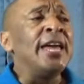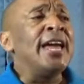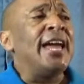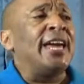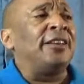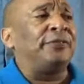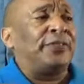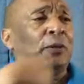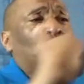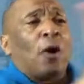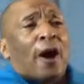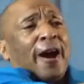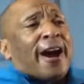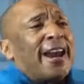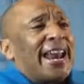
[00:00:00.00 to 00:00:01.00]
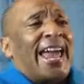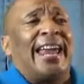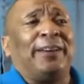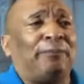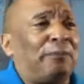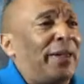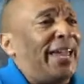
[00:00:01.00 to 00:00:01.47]
and if the word
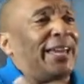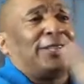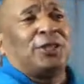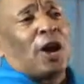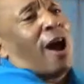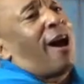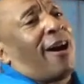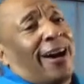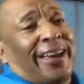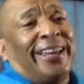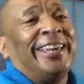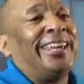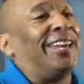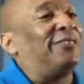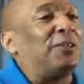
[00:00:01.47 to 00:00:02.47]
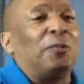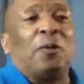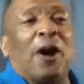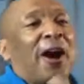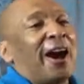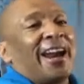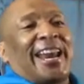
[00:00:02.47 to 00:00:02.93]
ain't being taught, if the
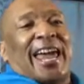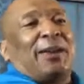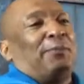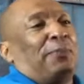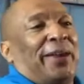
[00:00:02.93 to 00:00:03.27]
word ain't